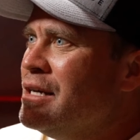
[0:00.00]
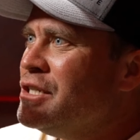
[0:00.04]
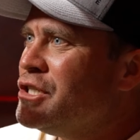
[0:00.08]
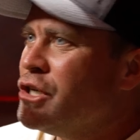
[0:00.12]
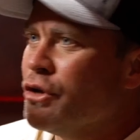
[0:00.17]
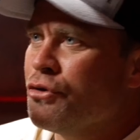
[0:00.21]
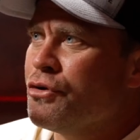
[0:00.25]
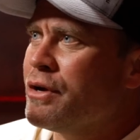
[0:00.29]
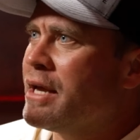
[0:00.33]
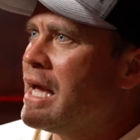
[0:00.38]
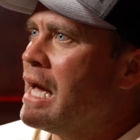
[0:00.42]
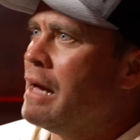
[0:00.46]

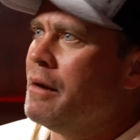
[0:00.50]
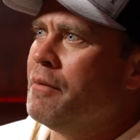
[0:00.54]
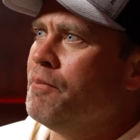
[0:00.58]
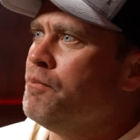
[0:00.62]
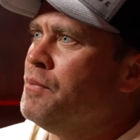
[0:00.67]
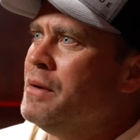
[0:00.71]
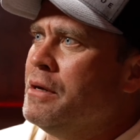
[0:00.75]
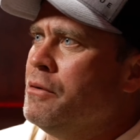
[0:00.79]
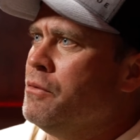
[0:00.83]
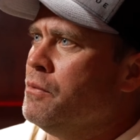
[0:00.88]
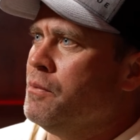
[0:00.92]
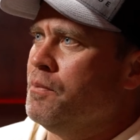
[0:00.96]
Children can't
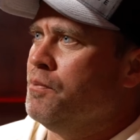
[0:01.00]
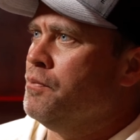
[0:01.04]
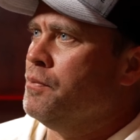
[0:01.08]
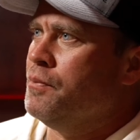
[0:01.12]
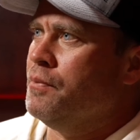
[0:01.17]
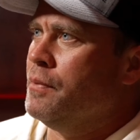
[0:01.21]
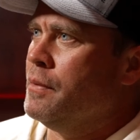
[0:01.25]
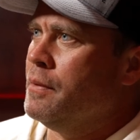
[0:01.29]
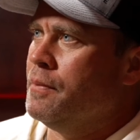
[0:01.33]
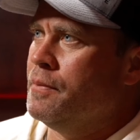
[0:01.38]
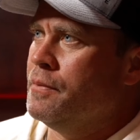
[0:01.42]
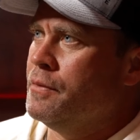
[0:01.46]
be
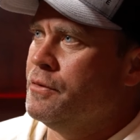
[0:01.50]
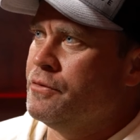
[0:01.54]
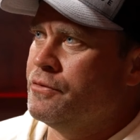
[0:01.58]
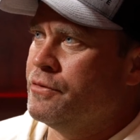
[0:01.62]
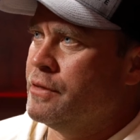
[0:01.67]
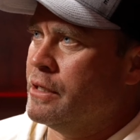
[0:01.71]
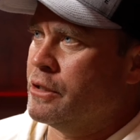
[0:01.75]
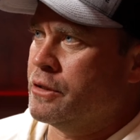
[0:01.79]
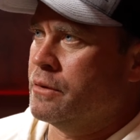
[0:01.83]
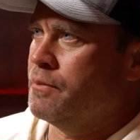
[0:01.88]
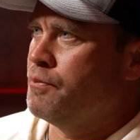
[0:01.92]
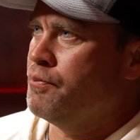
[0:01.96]

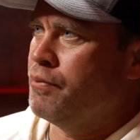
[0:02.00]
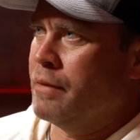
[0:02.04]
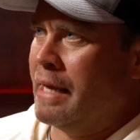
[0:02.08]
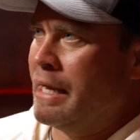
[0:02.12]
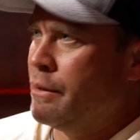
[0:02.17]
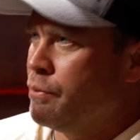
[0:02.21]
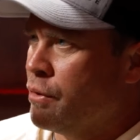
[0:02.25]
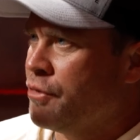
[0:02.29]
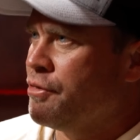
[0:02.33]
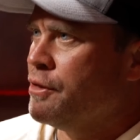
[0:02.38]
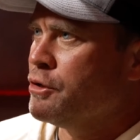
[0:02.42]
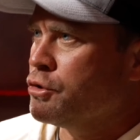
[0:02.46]

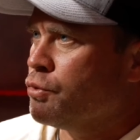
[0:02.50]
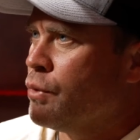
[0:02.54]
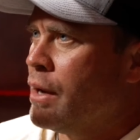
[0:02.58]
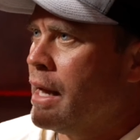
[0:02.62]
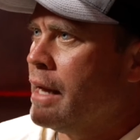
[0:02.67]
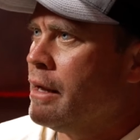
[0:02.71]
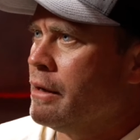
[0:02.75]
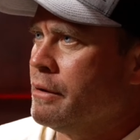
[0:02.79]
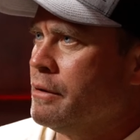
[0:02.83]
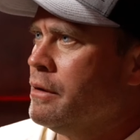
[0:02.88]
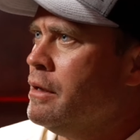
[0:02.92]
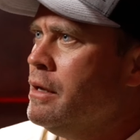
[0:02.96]
played with this
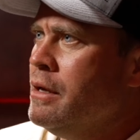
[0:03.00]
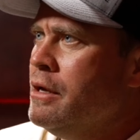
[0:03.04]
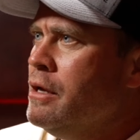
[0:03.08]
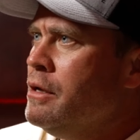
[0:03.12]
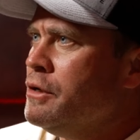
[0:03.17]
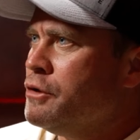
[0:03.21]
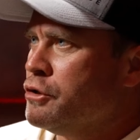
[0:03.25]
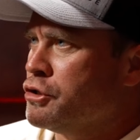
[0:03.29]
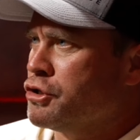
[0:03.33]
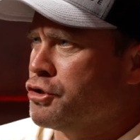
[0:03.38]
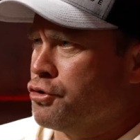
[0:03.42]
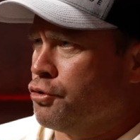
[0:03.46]
way and
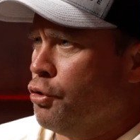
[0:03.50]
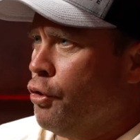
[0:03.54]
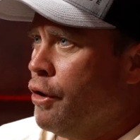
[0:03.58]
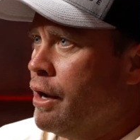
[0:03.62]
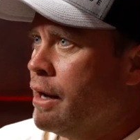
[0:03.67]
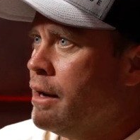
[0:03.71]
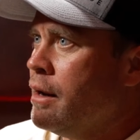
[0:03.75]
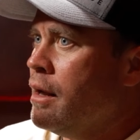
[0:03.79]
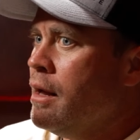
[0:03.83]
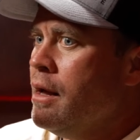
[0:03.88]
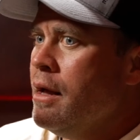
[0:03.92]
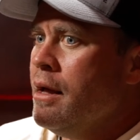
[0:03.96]

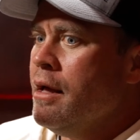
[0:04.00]
destroyed.